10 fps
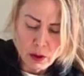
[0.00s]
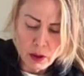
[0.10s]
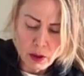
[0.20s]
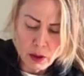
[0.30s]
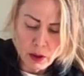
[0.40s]

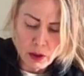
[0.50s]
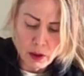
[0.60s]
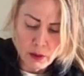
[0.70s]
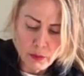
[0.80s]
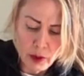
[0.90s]

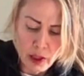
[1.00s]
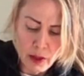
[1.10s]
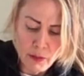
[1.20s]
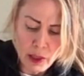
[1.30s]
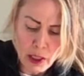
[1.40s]
Um,
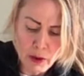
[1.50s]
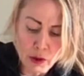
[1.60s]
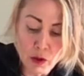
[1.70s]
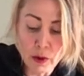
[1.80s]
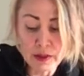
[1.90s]
okay, made in
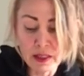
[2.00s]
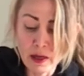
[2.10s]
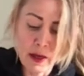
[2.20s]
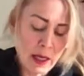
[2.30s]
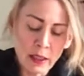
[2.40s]
the
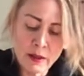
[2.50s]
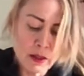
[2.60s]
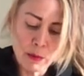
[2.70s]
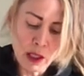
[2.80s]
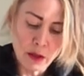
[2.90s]
USA.
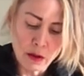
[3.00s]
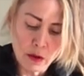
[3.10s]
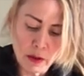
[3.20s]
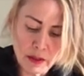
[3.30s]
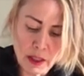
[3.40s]
Anything made in the
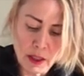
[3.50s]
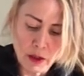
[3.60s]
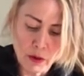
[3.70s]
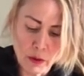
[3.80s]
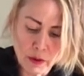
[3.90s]
USA,
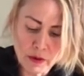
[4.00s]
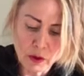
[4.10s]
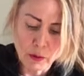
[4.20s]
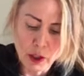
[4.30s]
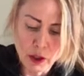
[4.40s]
you know it's
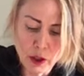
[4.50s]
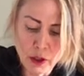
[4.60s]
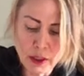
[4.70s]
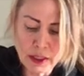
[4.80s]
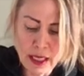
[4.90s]
going to be
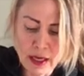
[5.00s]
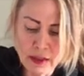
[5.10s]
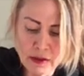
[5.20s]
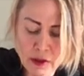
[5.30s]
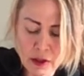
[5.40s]
good. The
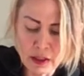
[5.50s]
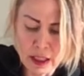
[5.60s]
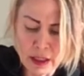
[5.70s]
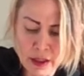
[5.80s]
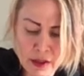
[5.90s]
tags look
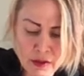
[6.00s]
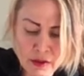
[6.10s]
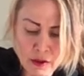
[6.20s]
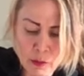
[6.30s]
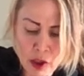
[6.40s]

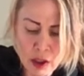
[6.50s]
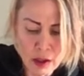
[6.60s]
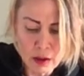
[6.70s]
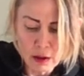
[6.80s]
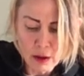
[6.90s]
90s to me.